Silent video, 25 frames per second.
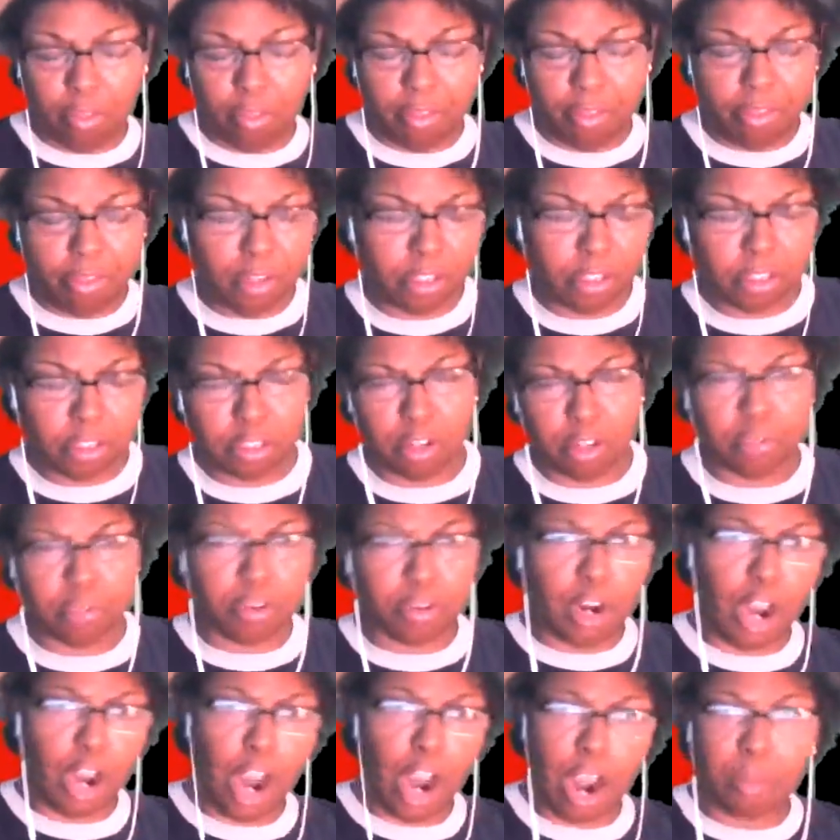"This never
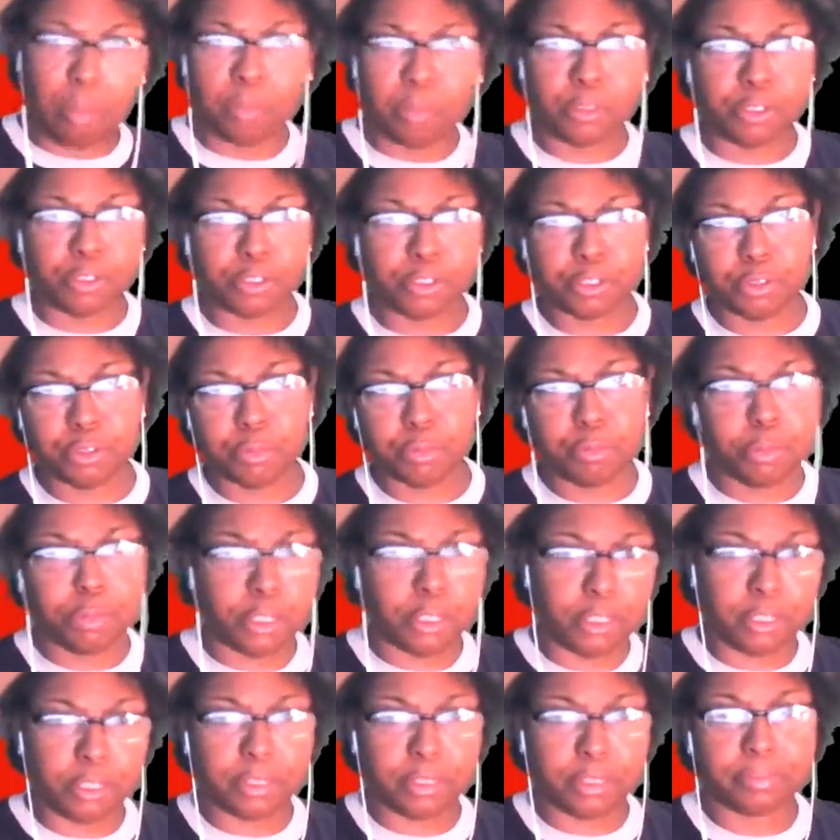happens to
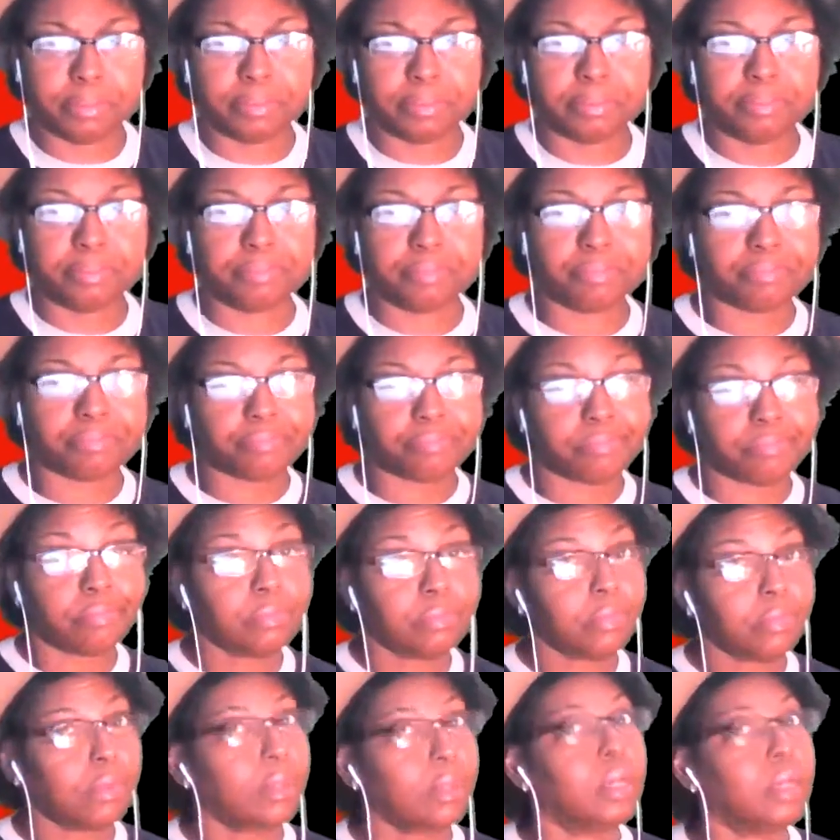me,"
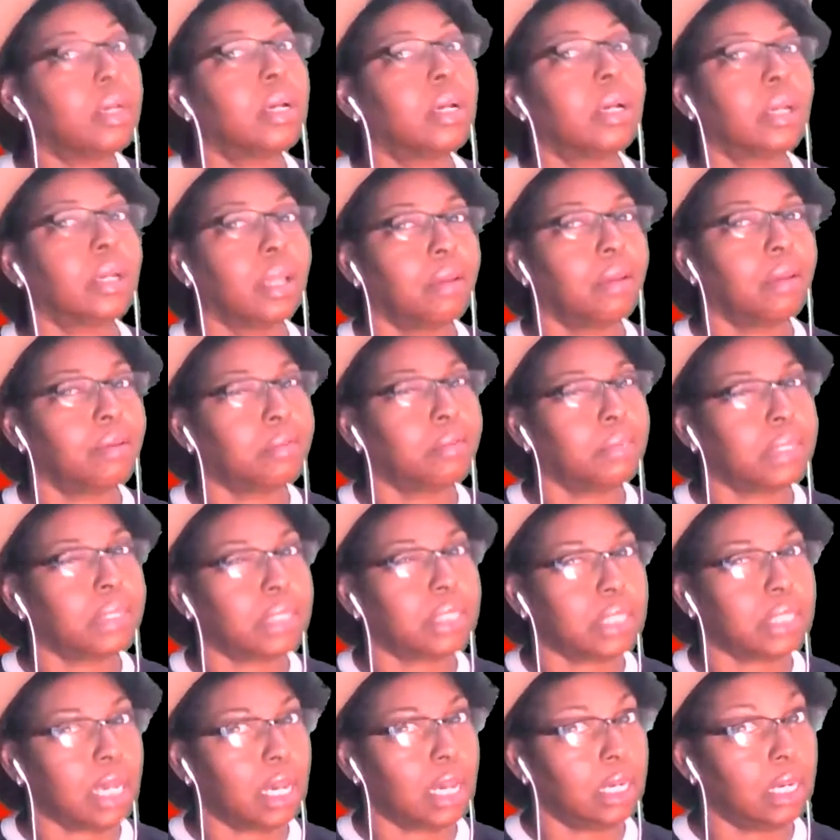give him the
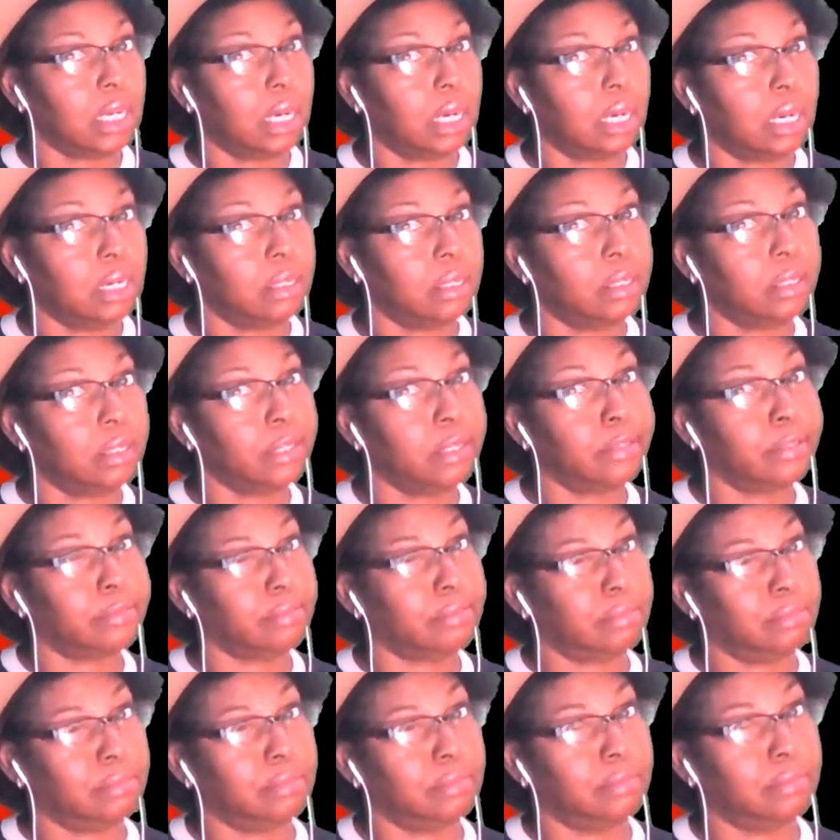side eye, like,
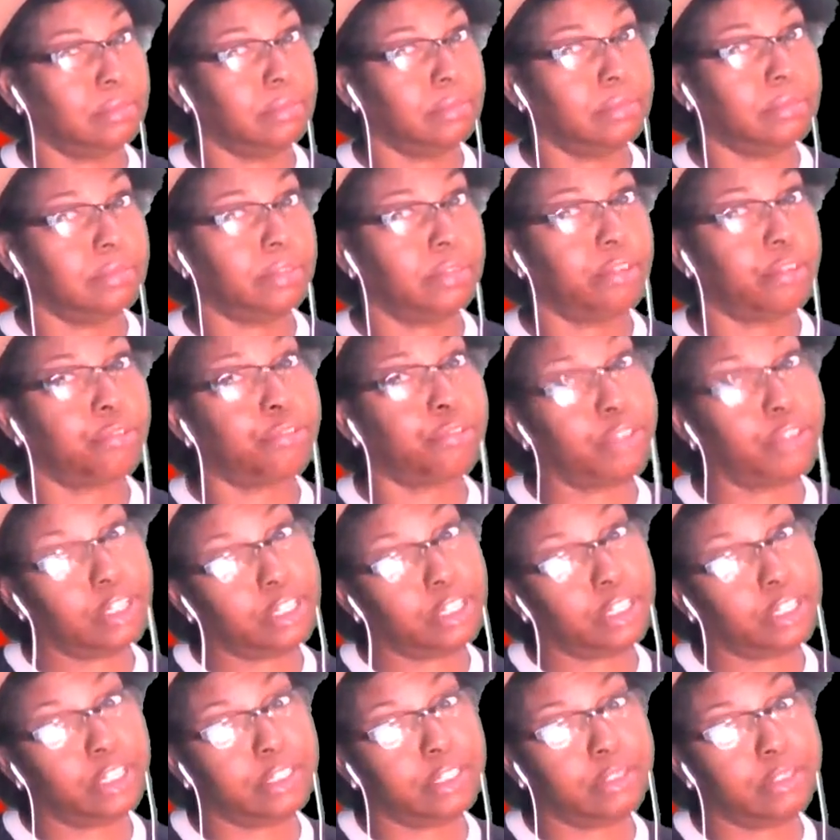
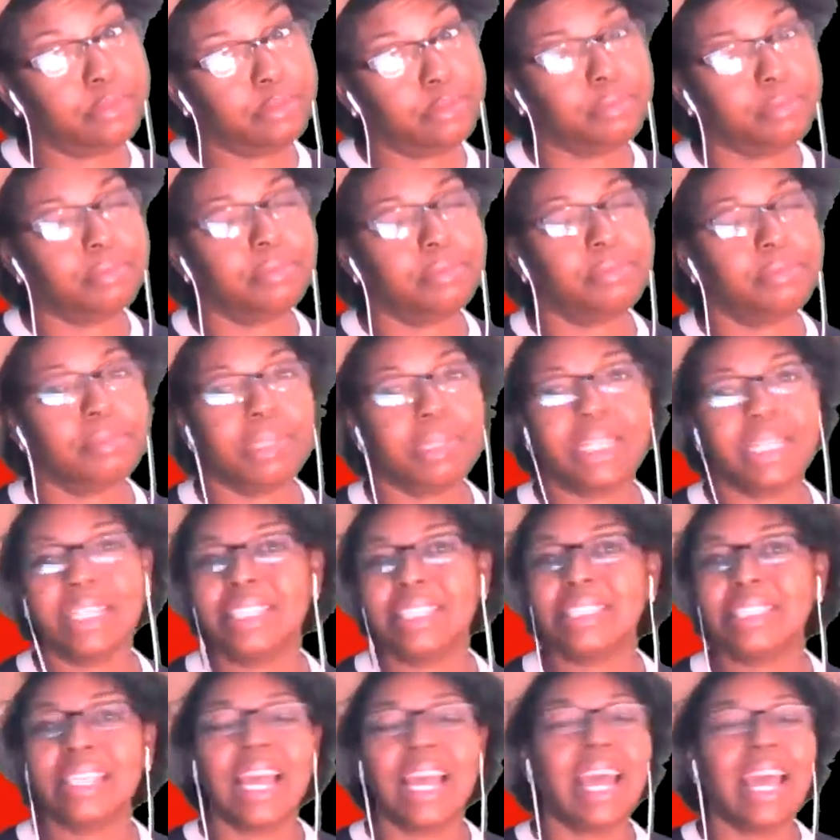really?
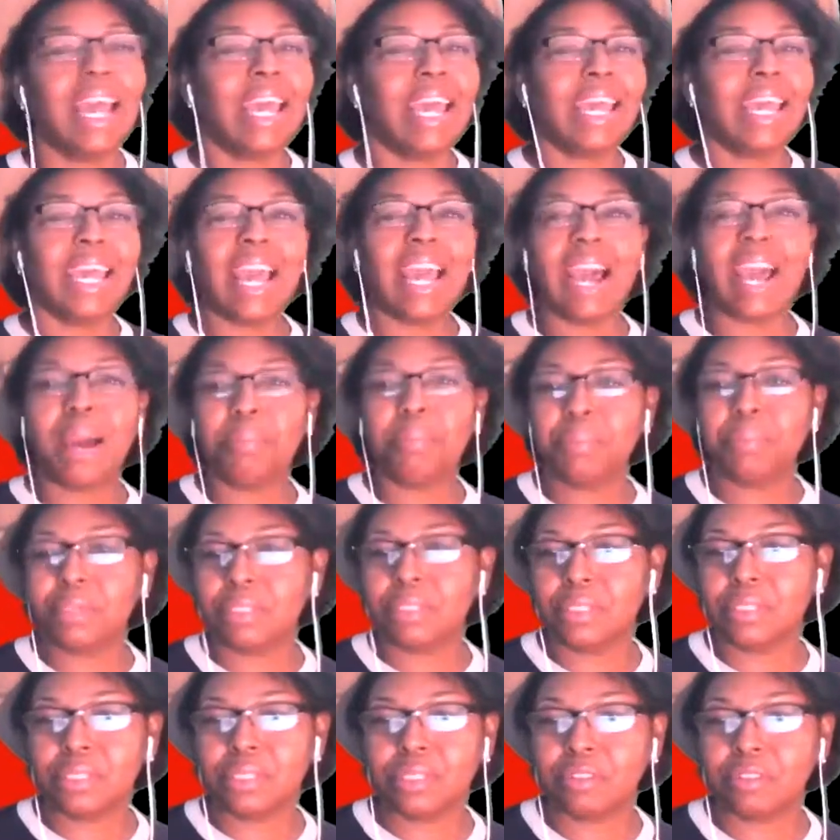Because it
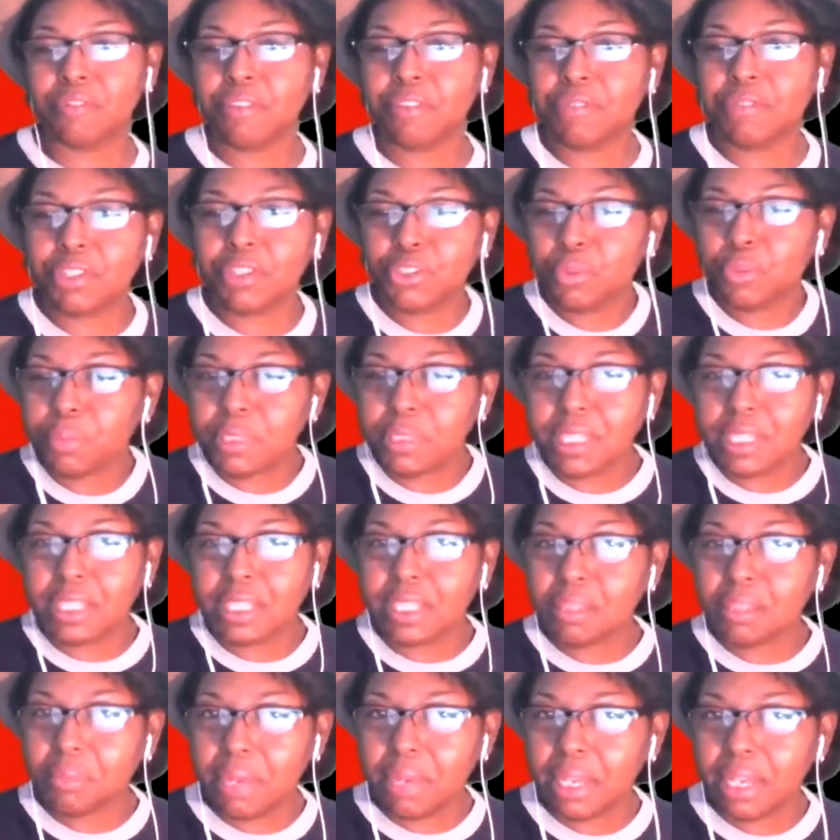happens to 52%
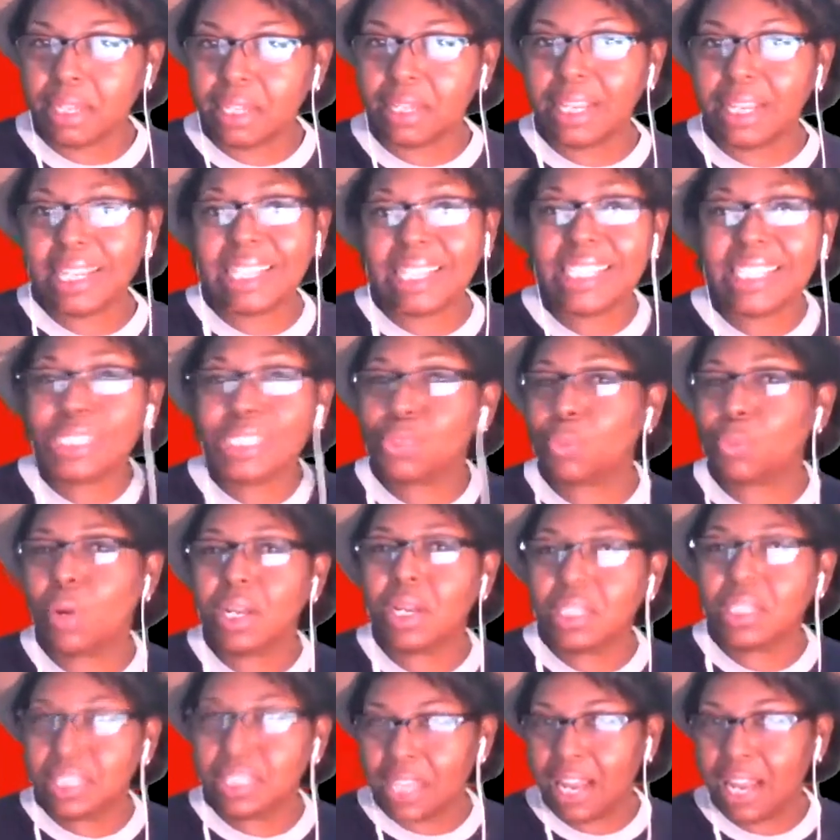of the men, at least
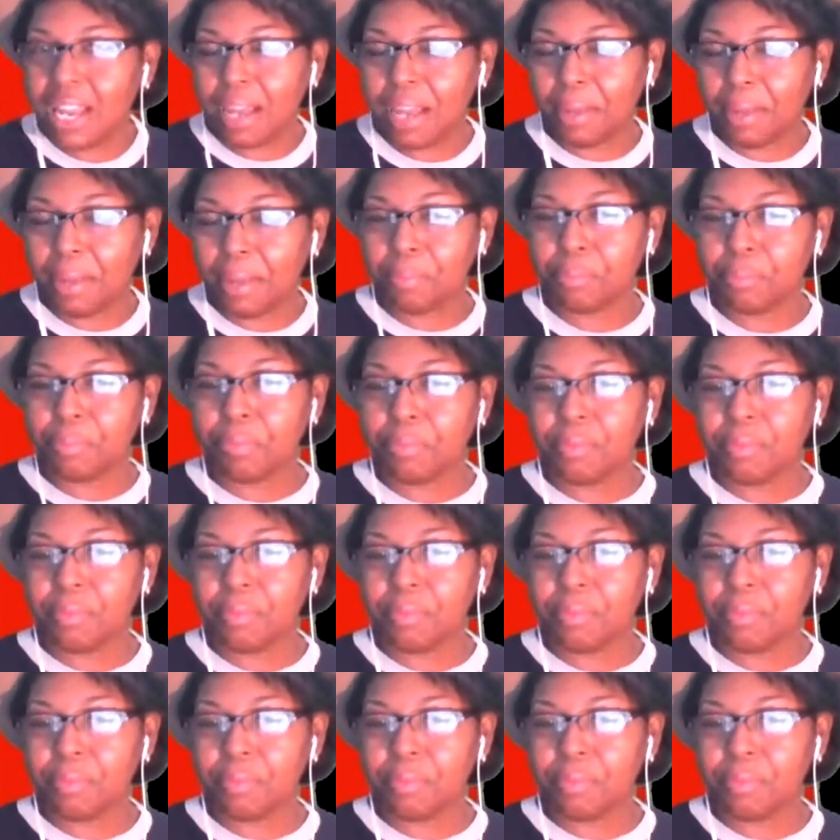one time.